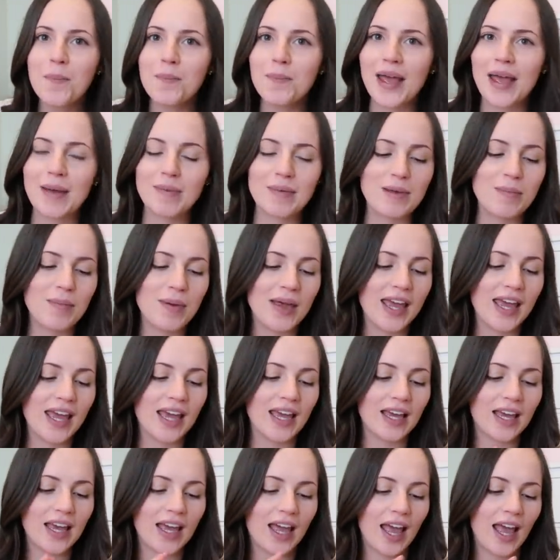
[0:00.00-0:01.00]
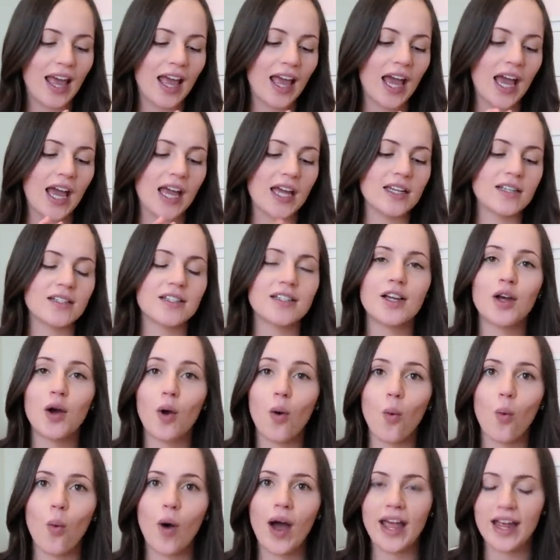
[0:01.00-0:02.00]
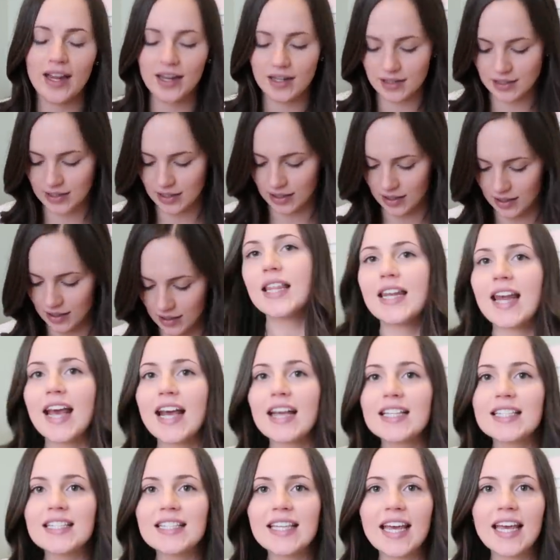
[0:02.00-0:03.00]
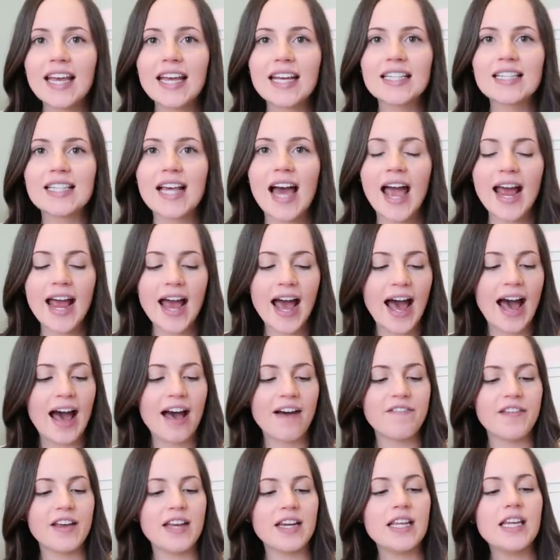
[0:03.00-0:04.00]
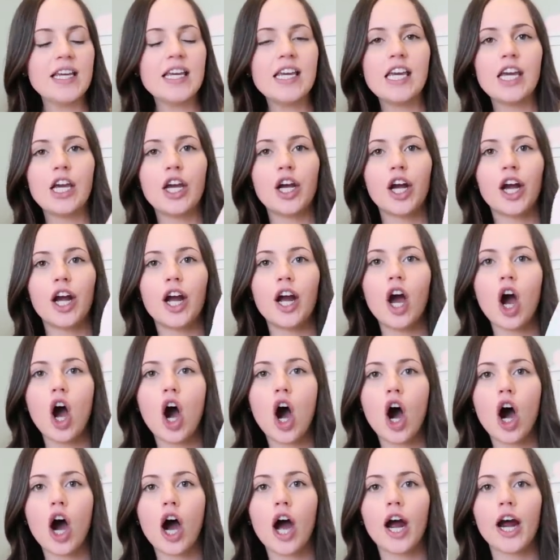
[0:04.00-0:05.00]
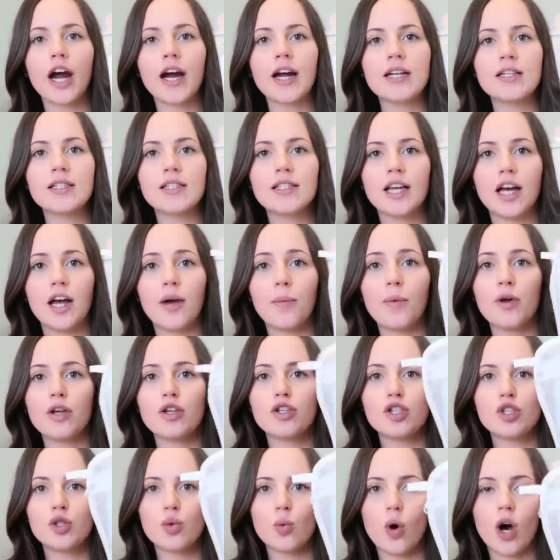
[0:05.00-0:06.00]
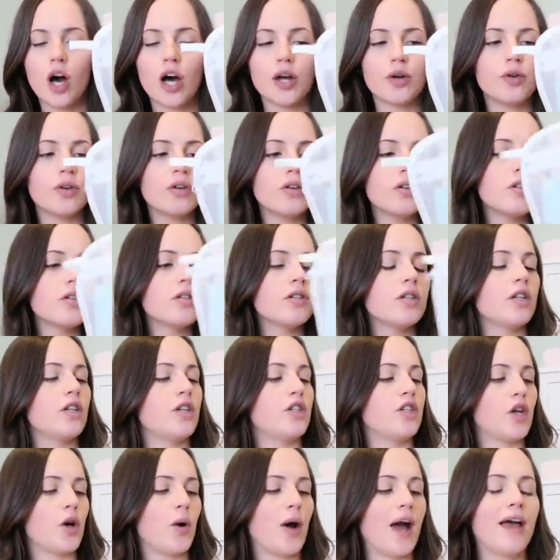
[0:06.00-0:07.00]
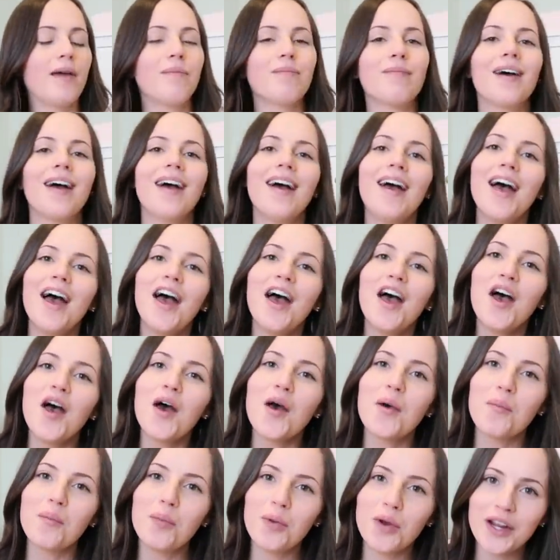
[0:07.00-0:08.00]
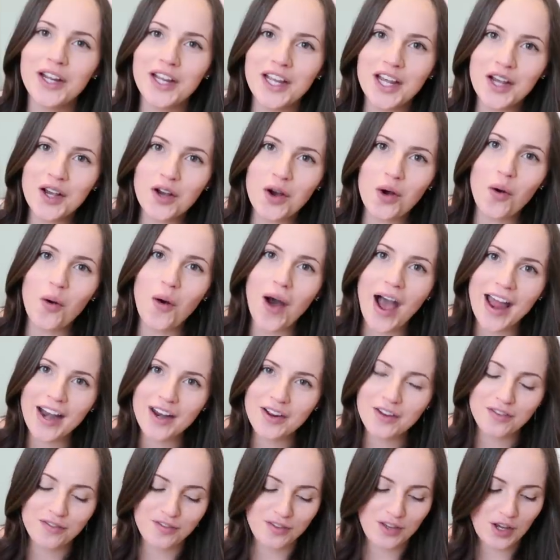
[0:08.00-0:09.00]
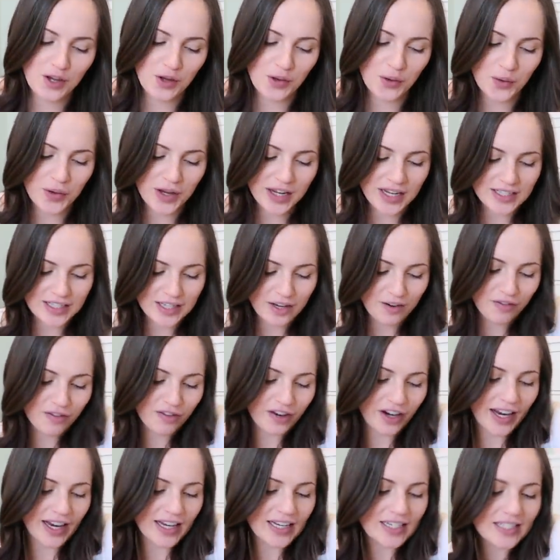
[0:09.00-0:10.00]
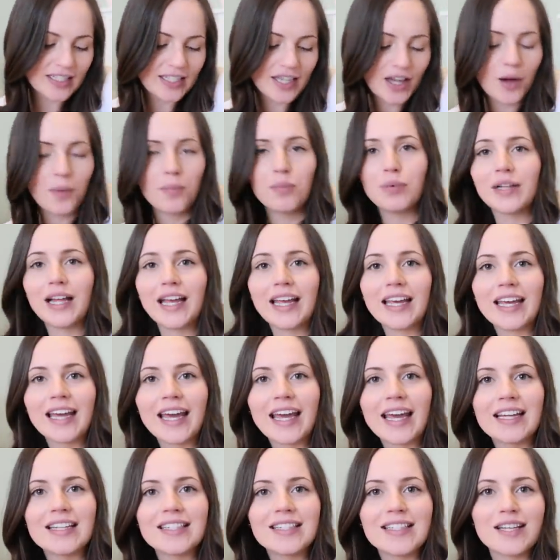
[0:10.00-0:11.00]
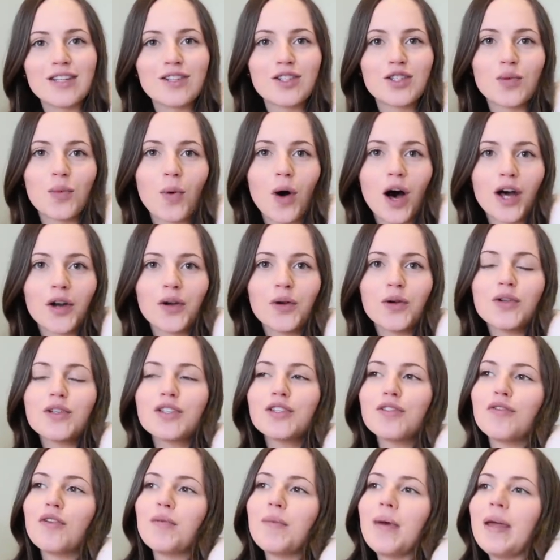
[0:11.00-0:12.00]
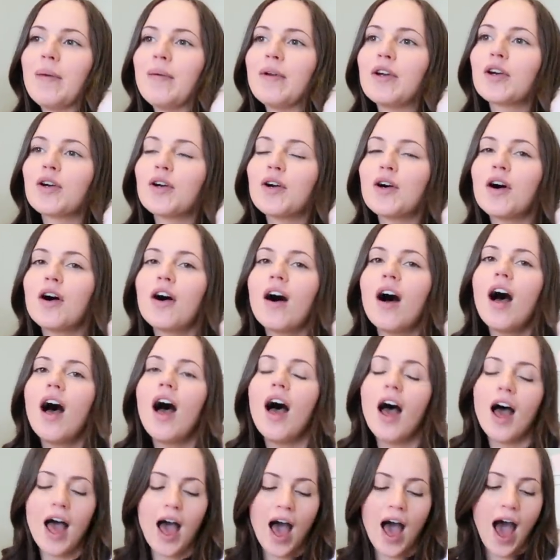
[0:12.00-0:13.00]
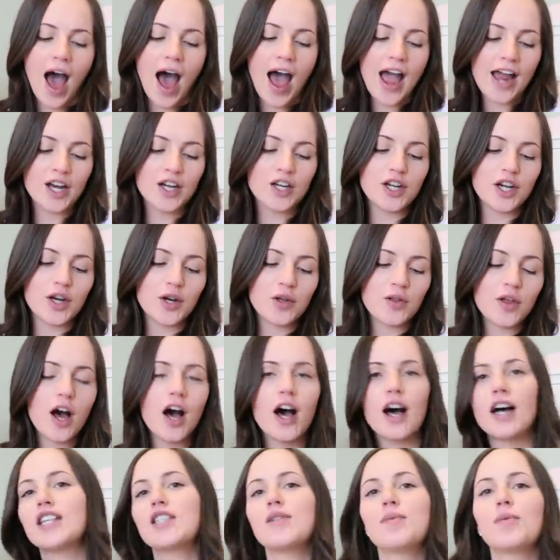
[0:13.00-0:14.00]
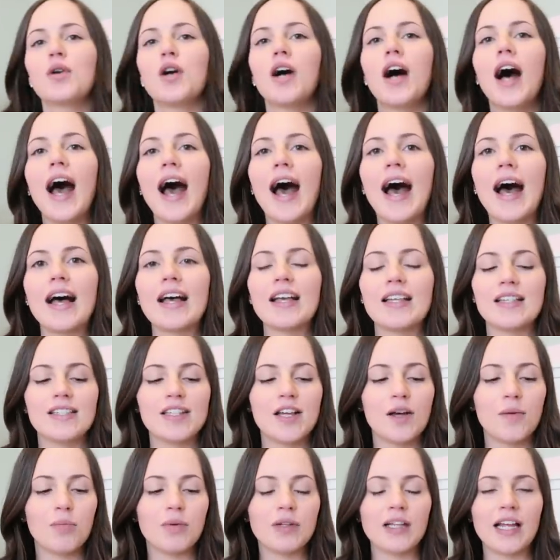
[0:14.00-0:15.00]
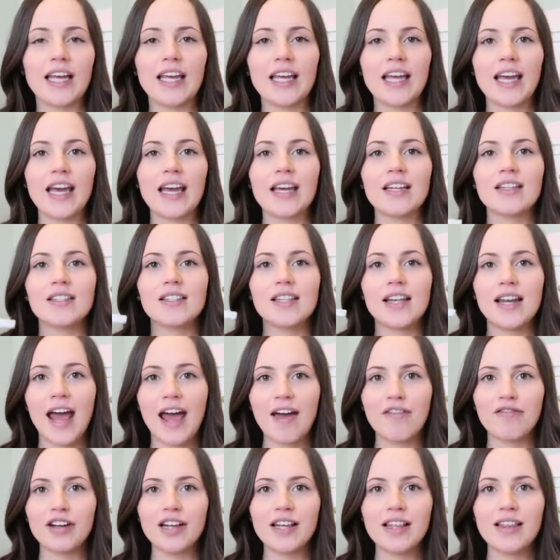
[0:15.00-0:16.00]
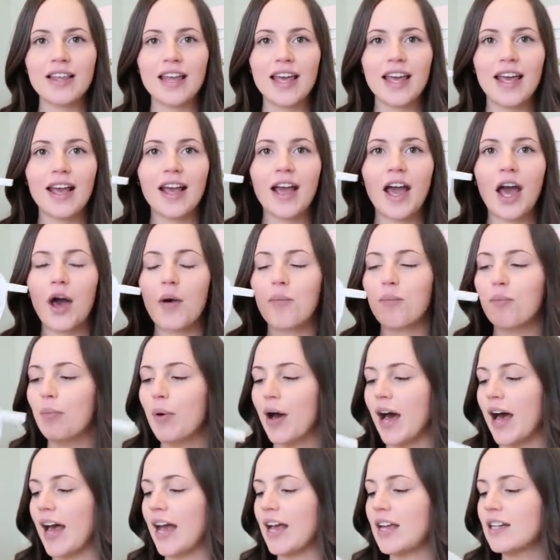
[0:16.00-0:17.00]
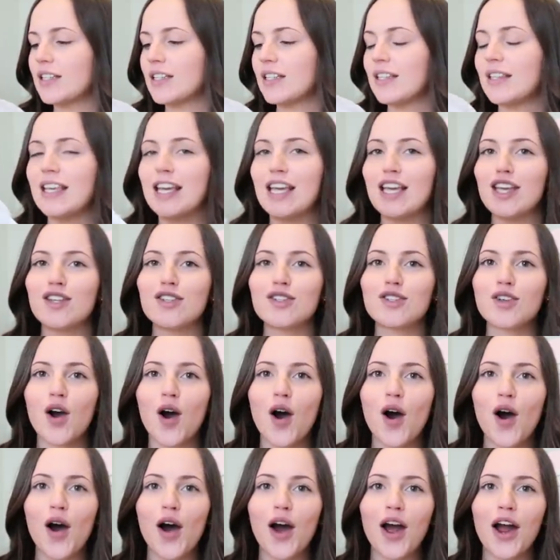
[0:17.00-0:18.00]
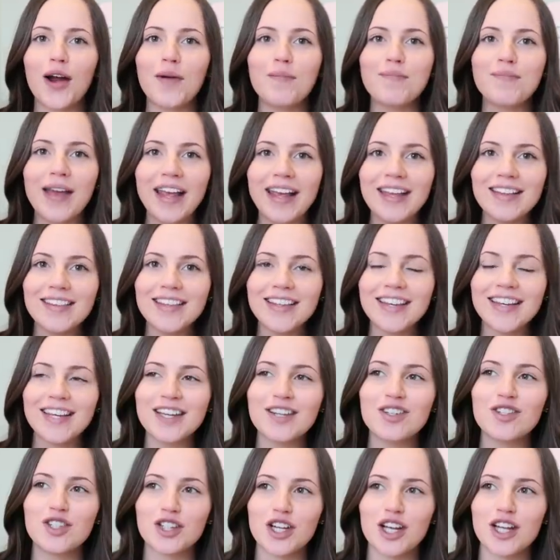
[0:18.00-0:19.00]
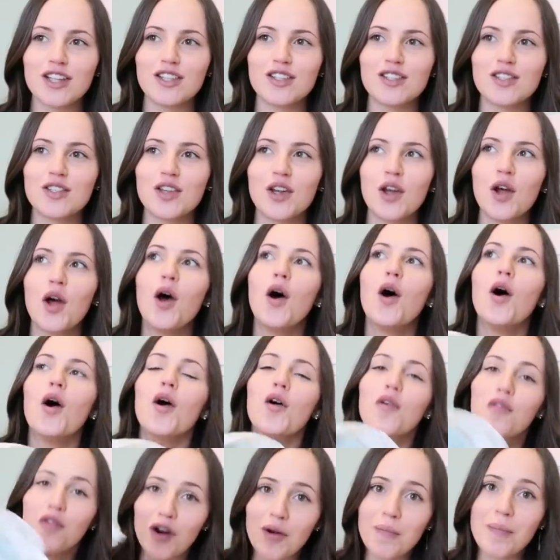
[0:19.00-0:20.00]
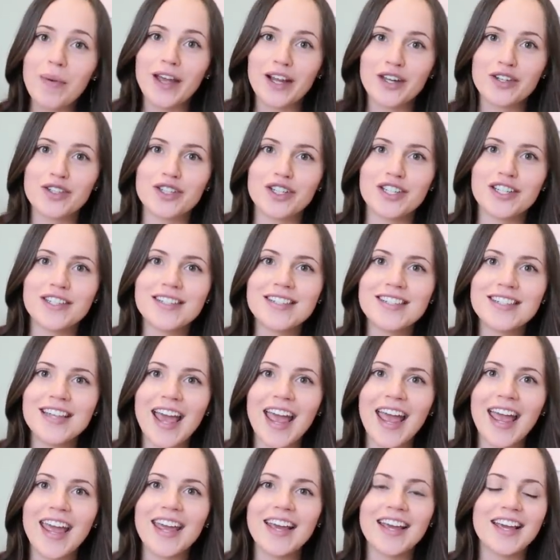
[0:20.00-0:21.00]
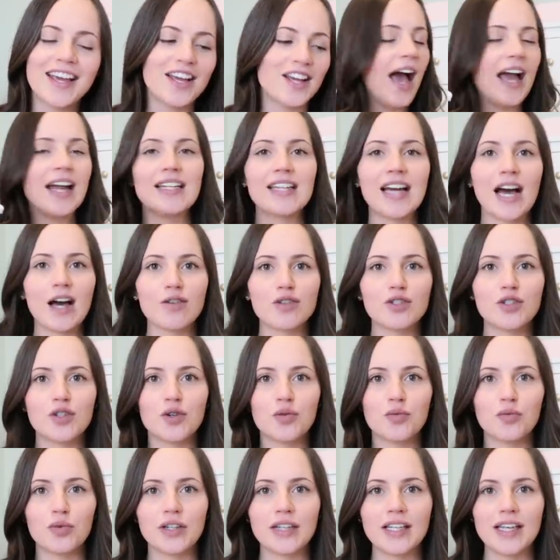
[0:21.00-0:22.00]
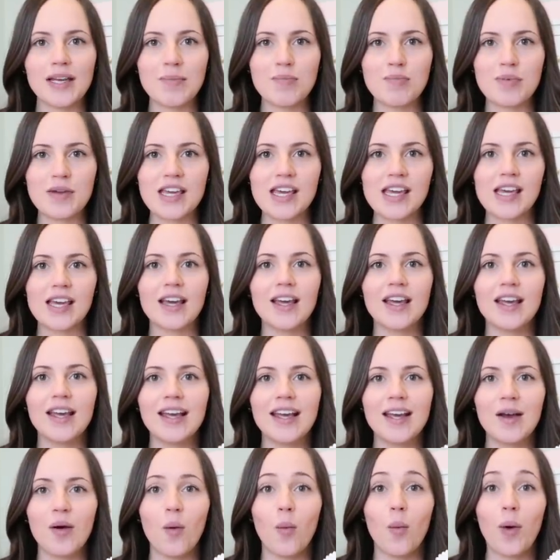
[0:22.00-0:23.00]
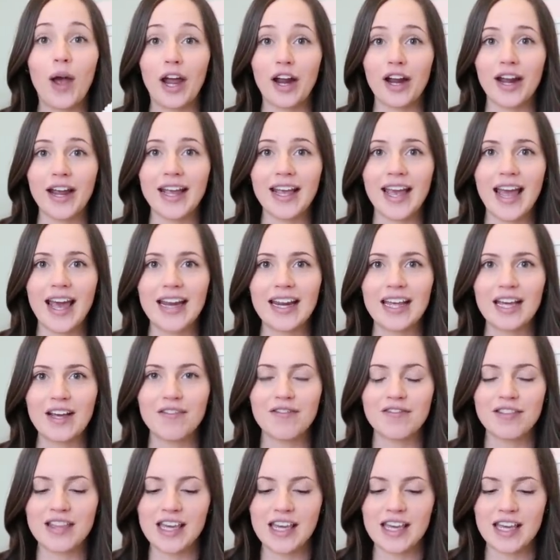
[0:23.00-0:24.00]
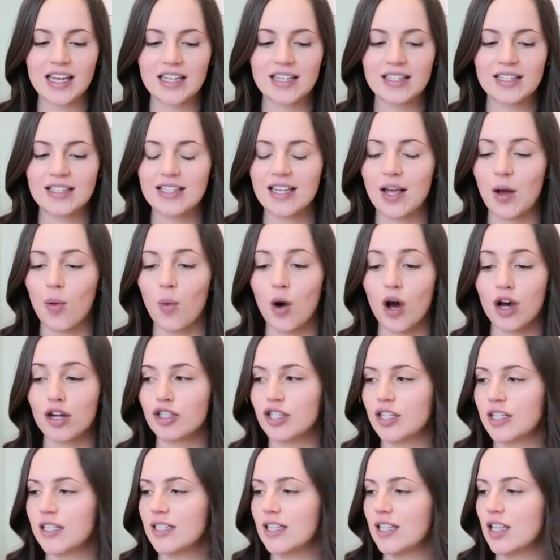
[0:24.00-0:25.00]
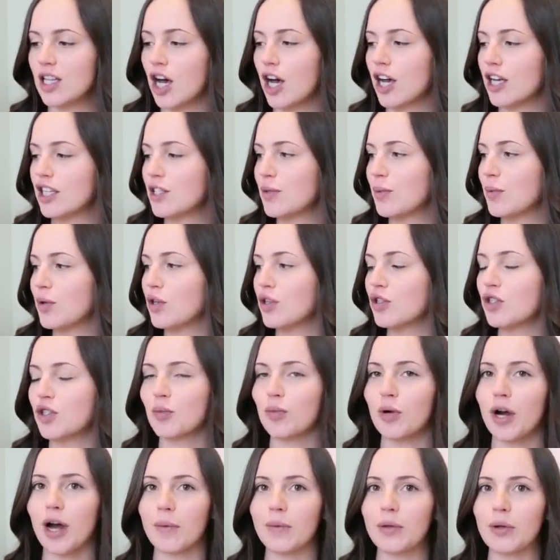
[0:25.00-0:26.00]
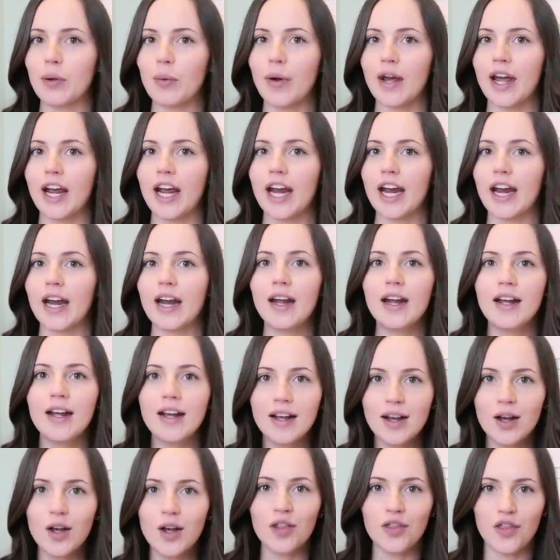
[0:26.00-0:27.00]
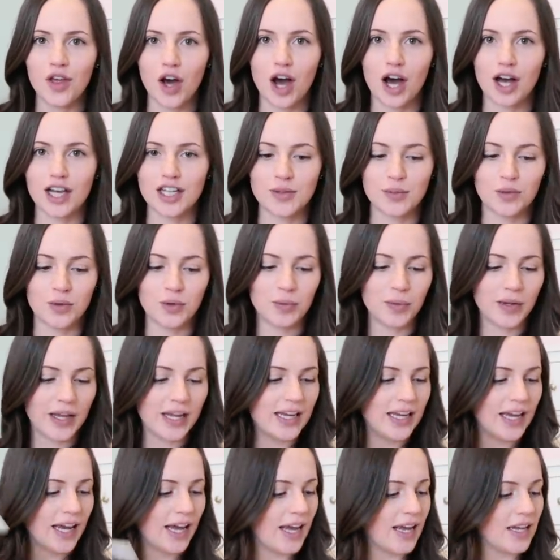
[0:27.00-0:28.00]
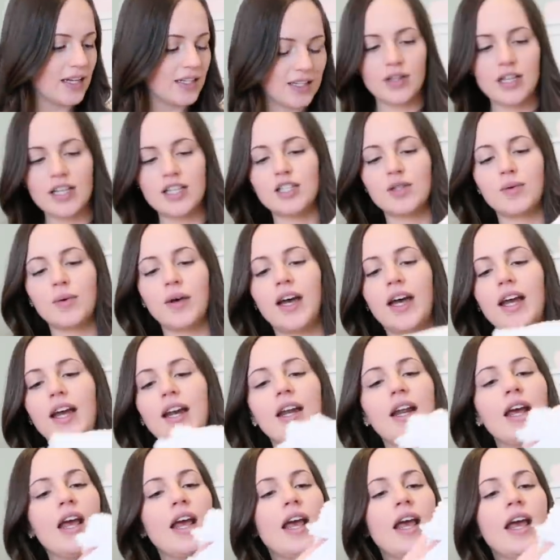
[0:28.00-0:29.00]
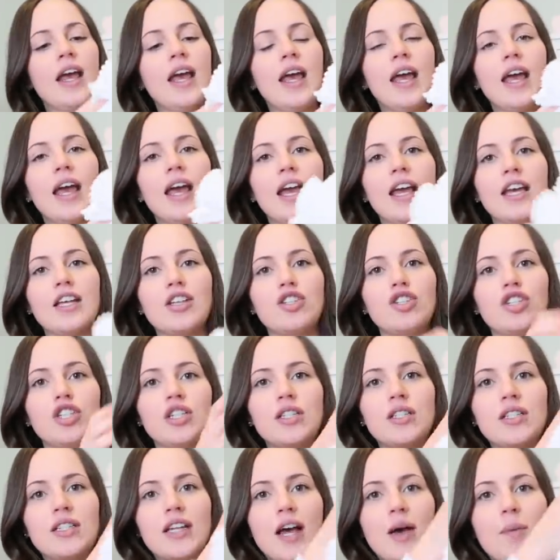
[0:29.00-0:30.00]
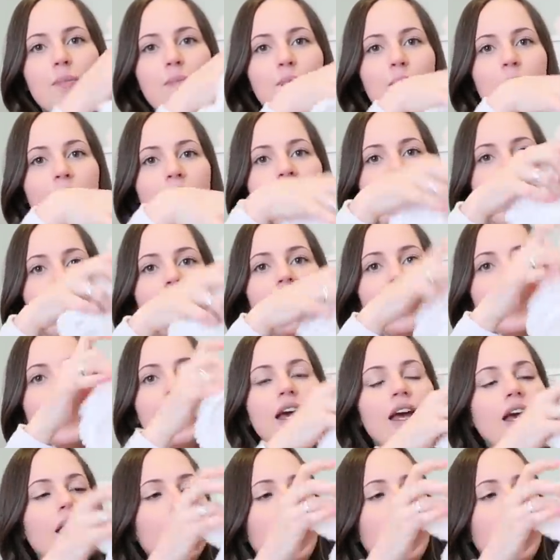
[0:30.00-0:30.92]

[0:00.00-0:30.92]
baby pink and white. The next things I have in here are some swaddles. So I'm bringing quite a few different blankets and swaddles for baby girl. I know the hospital has blankets and everything, but these are mainly just for picture's sake. I doubt she'll really be wearing any of these while she's in the hospital. She'll probably wear the hospital blanket. This one is just a big